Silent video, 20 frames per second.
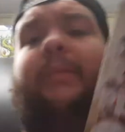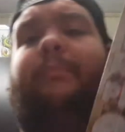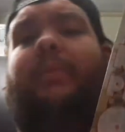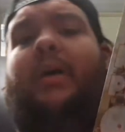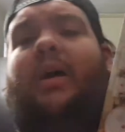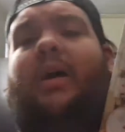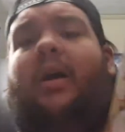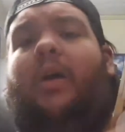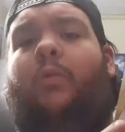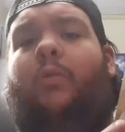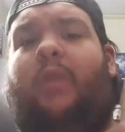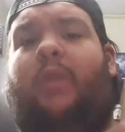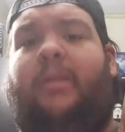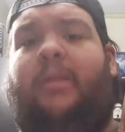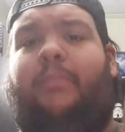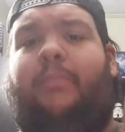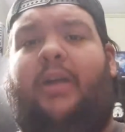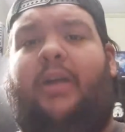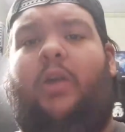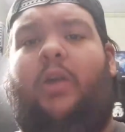uh, Ready
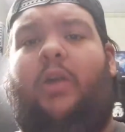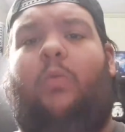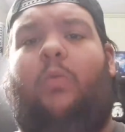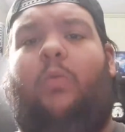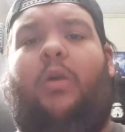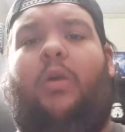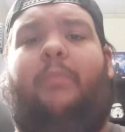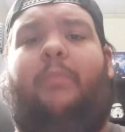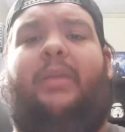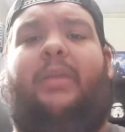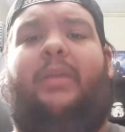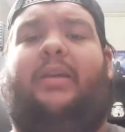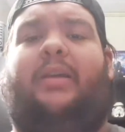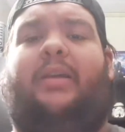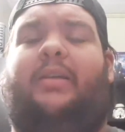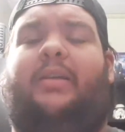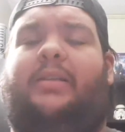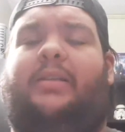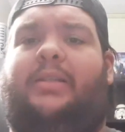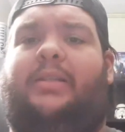Player One
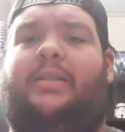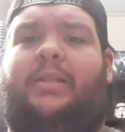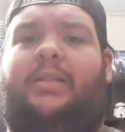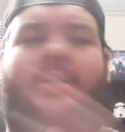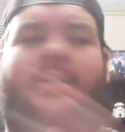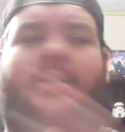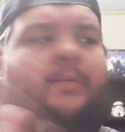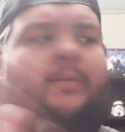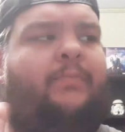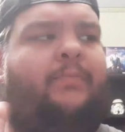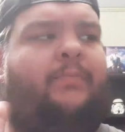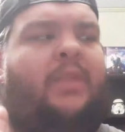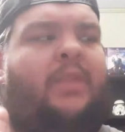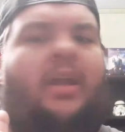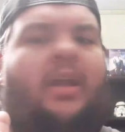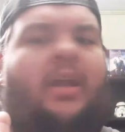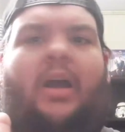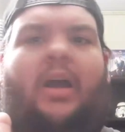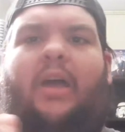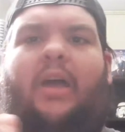because
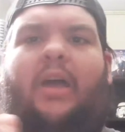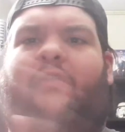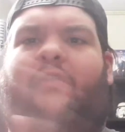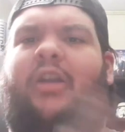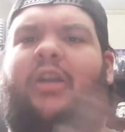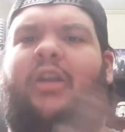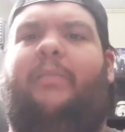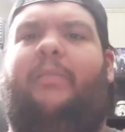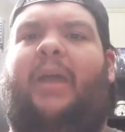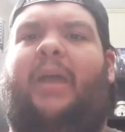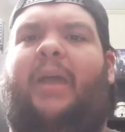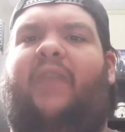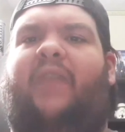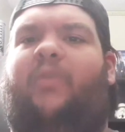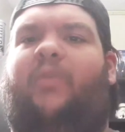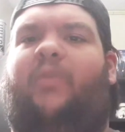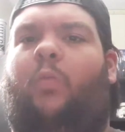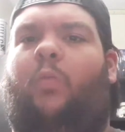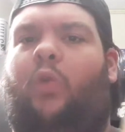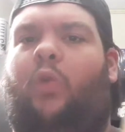uh, a friend of mine from
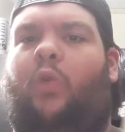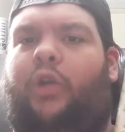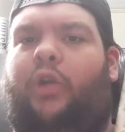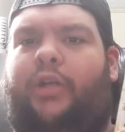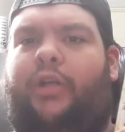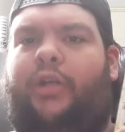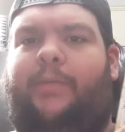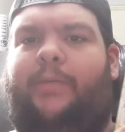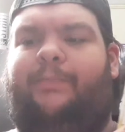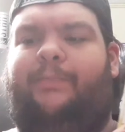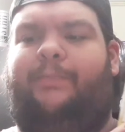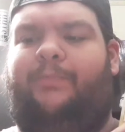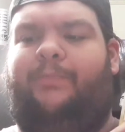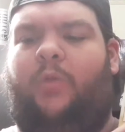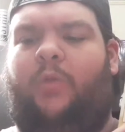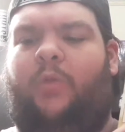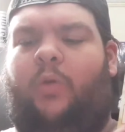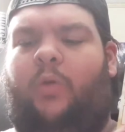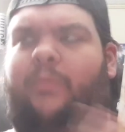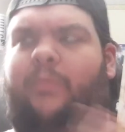work,
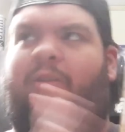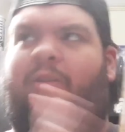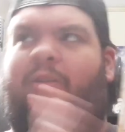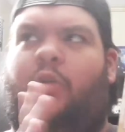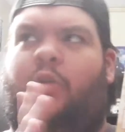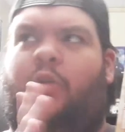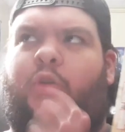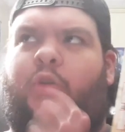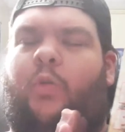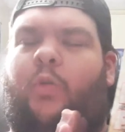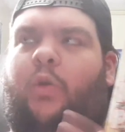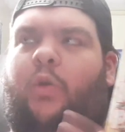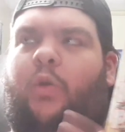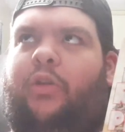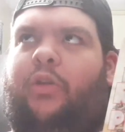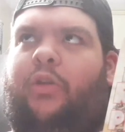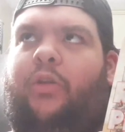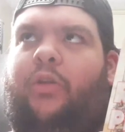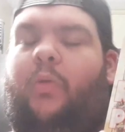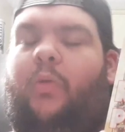or he used to work there
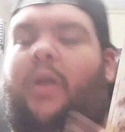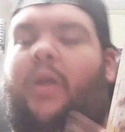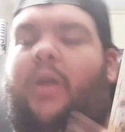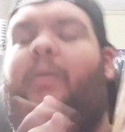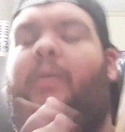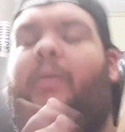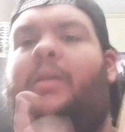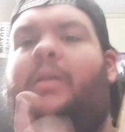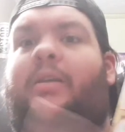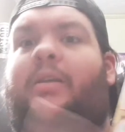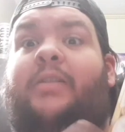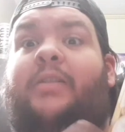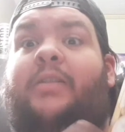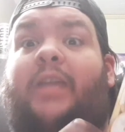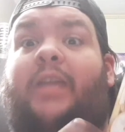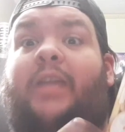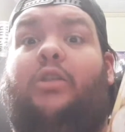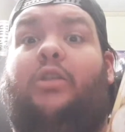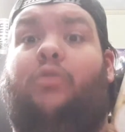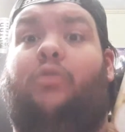anyway, said this
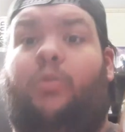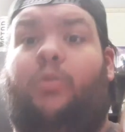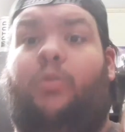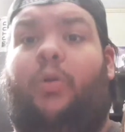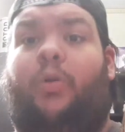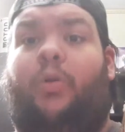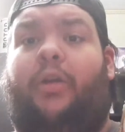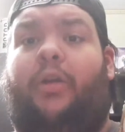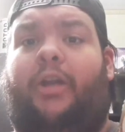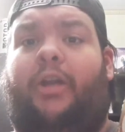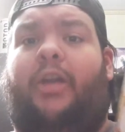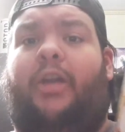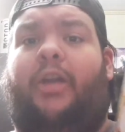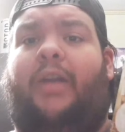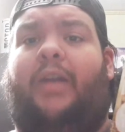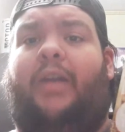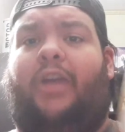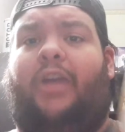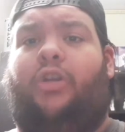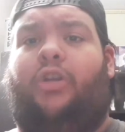was really good and I
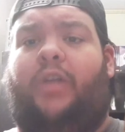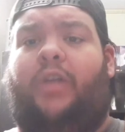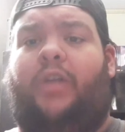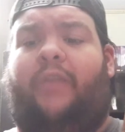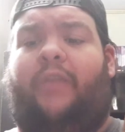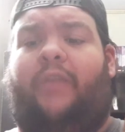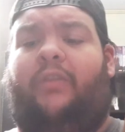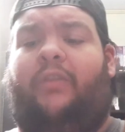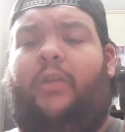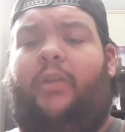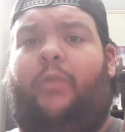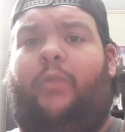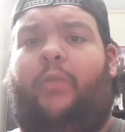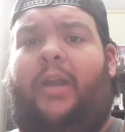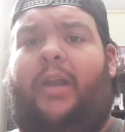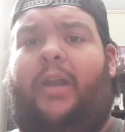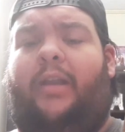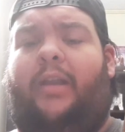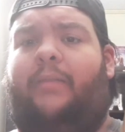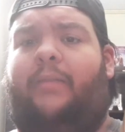should definitely read
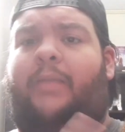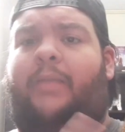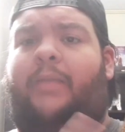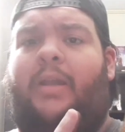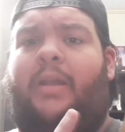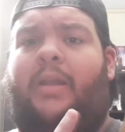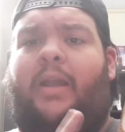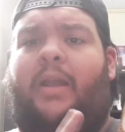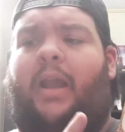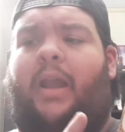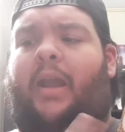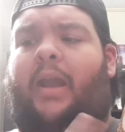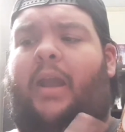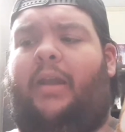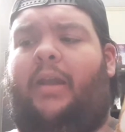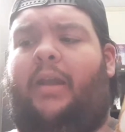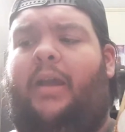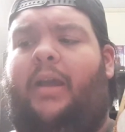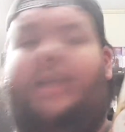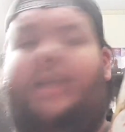it. And uh,
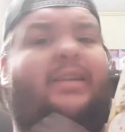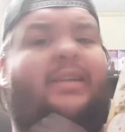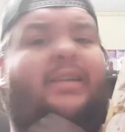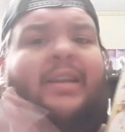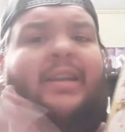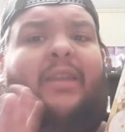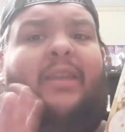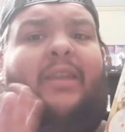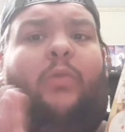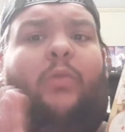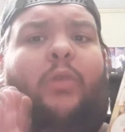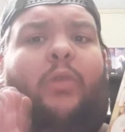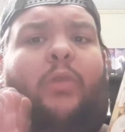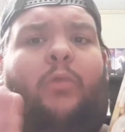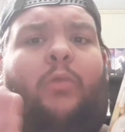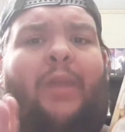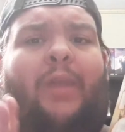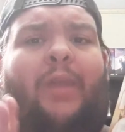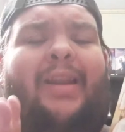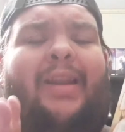he said he never really read
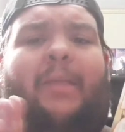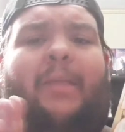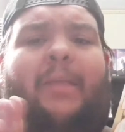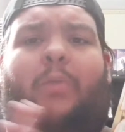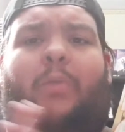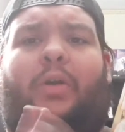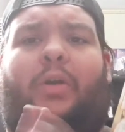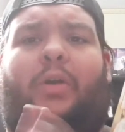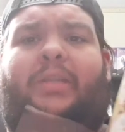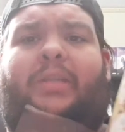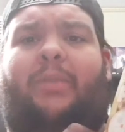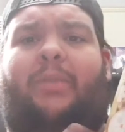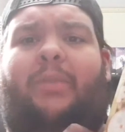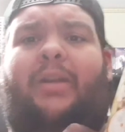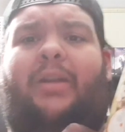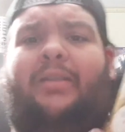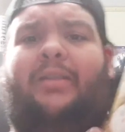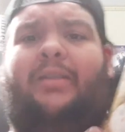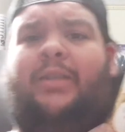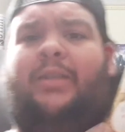any books, but
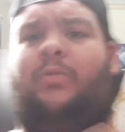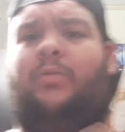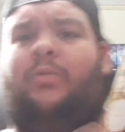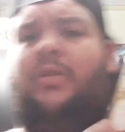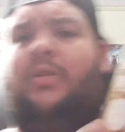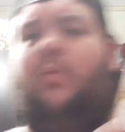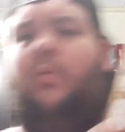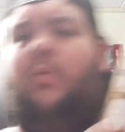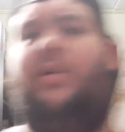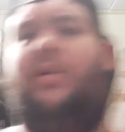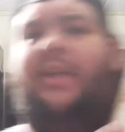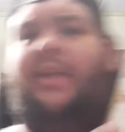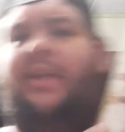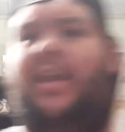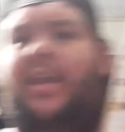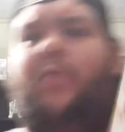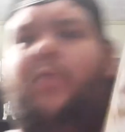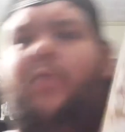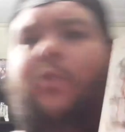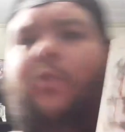this was the one that he
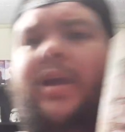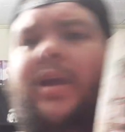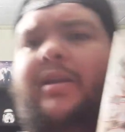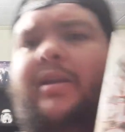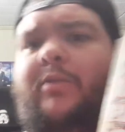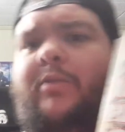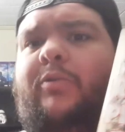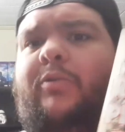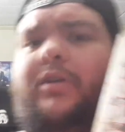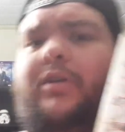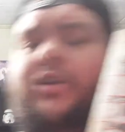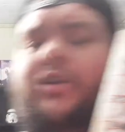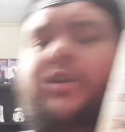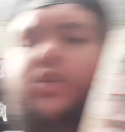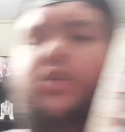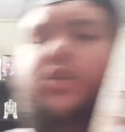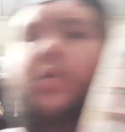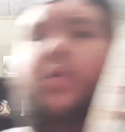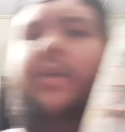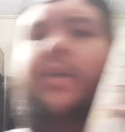read and he really
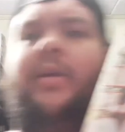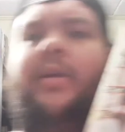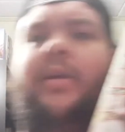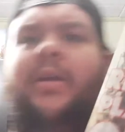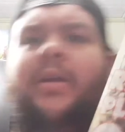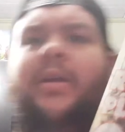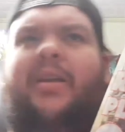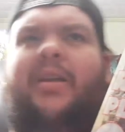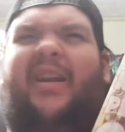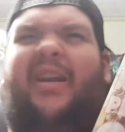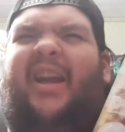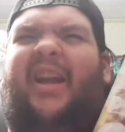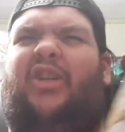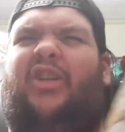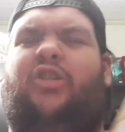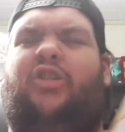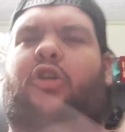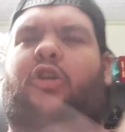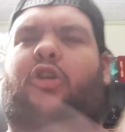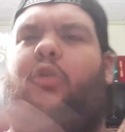enjoyed. And he actually
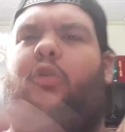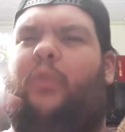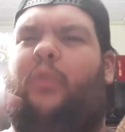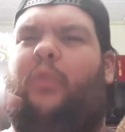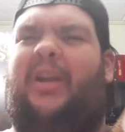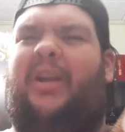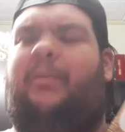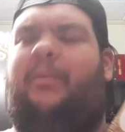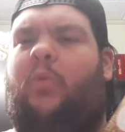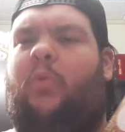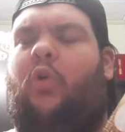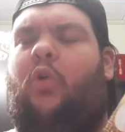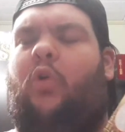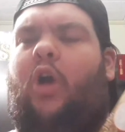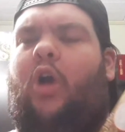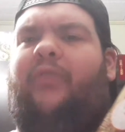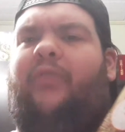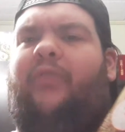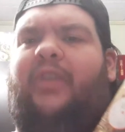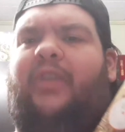started reading more
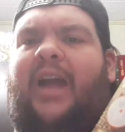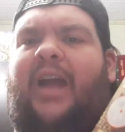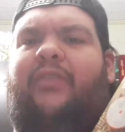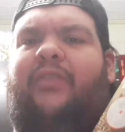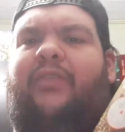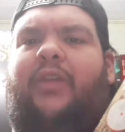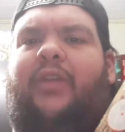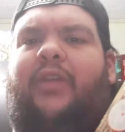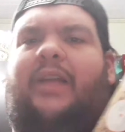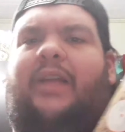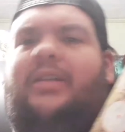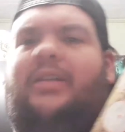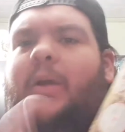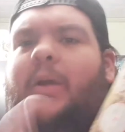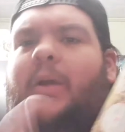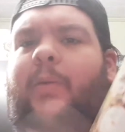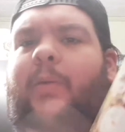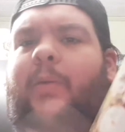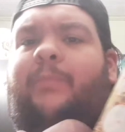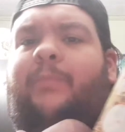often after that. So,
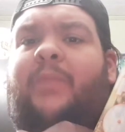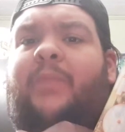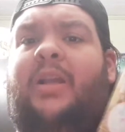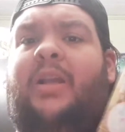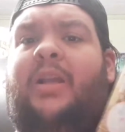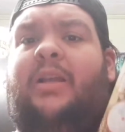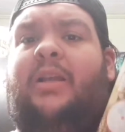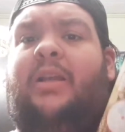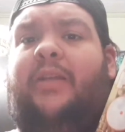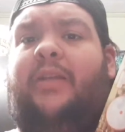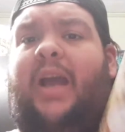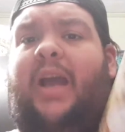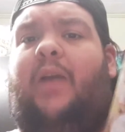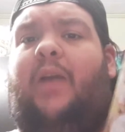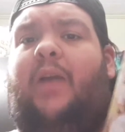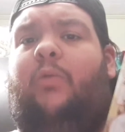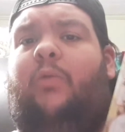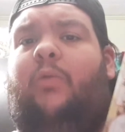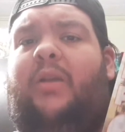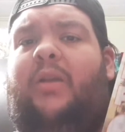yeah,
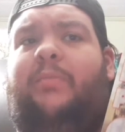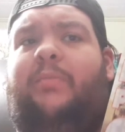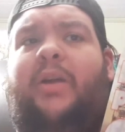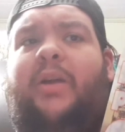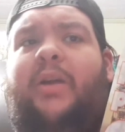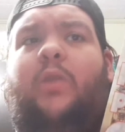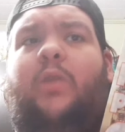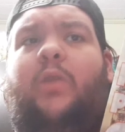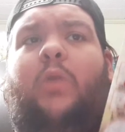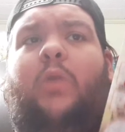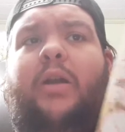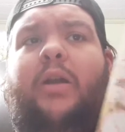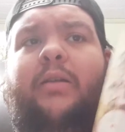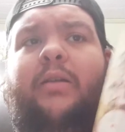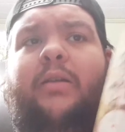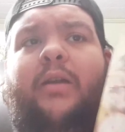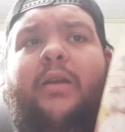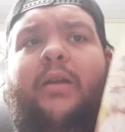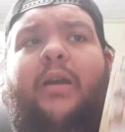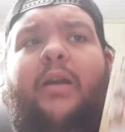Ready Player One.
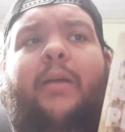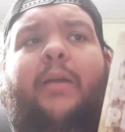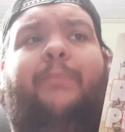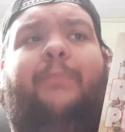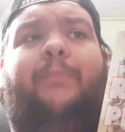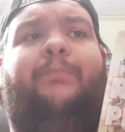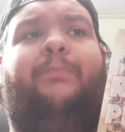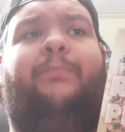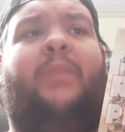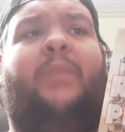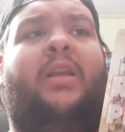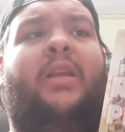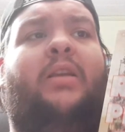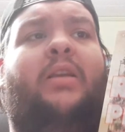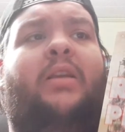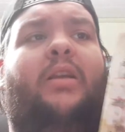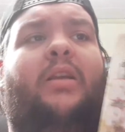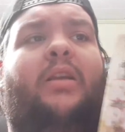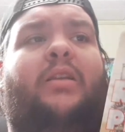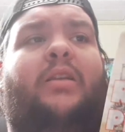Um,
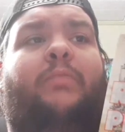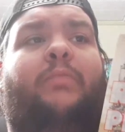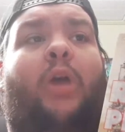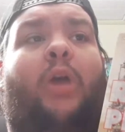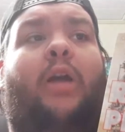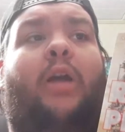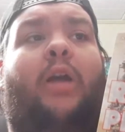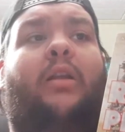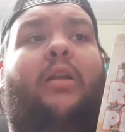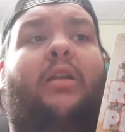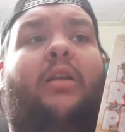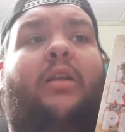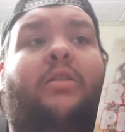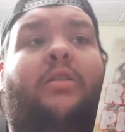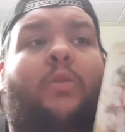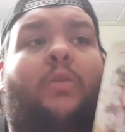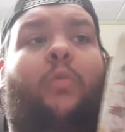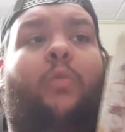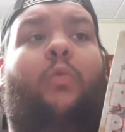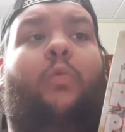is bought is
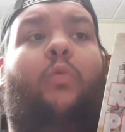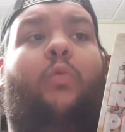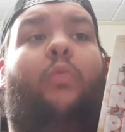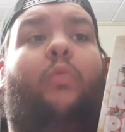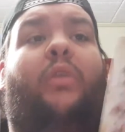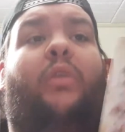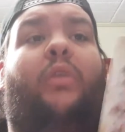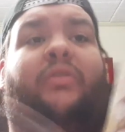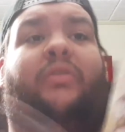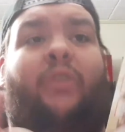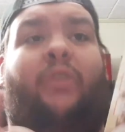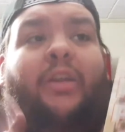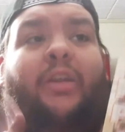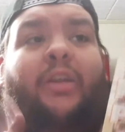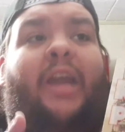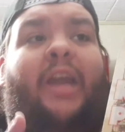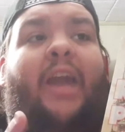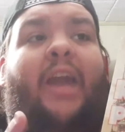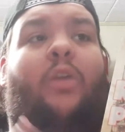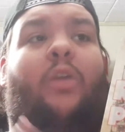the is for the
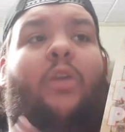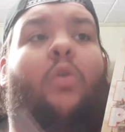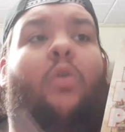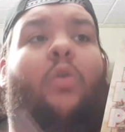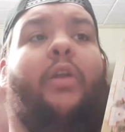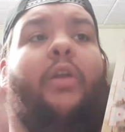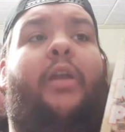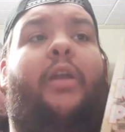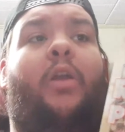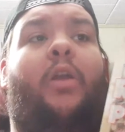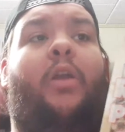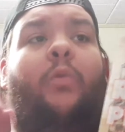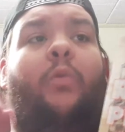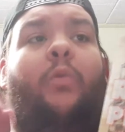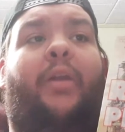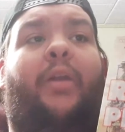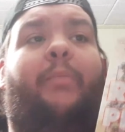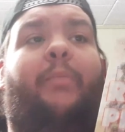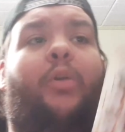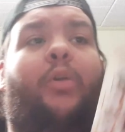category read a
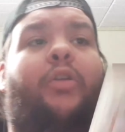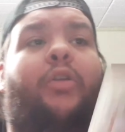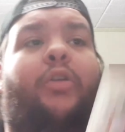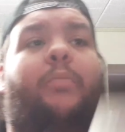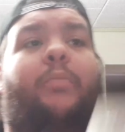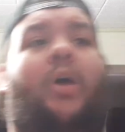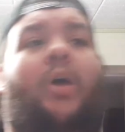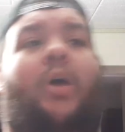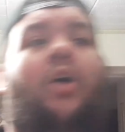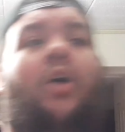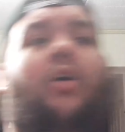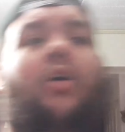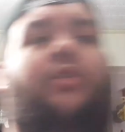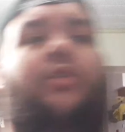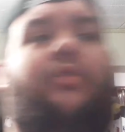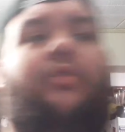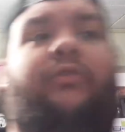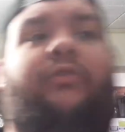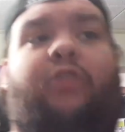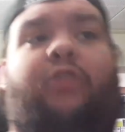book you bought on your
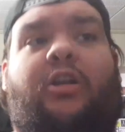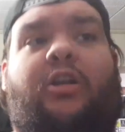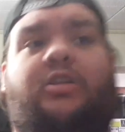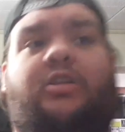friend's